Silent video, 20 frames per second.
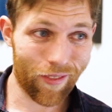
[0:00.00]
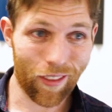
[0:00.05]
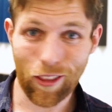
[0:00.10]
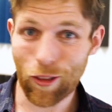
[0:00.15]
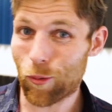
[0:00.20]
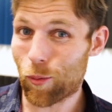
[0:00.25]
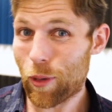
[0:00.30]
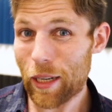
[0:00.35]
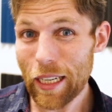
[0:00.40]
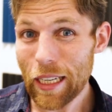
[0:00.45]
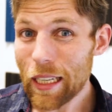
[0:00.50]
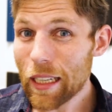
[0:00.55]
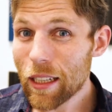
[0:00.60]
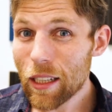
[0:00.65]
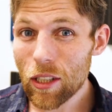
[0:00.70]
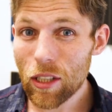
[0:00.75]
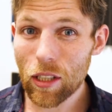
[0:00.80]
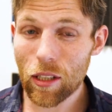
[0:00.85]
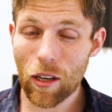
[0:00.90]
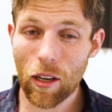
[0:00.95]

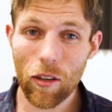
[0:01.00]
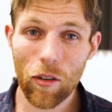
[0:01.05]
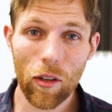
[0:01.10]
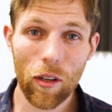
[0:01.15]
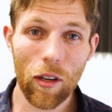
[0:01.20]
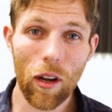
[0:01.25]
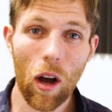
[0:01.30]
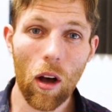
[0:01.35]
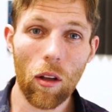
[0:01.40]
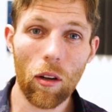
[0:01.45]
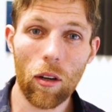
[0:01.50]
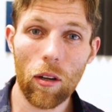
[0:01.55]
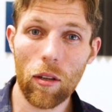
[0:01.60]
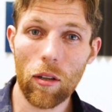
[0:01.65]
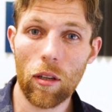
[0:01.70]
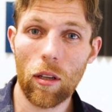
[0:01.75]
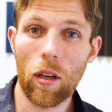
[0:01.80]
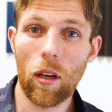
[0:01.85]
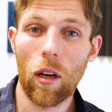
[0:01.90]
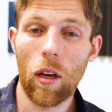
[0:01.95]
three-ish hundred
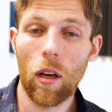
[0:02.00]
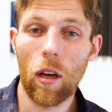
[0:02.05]
dollars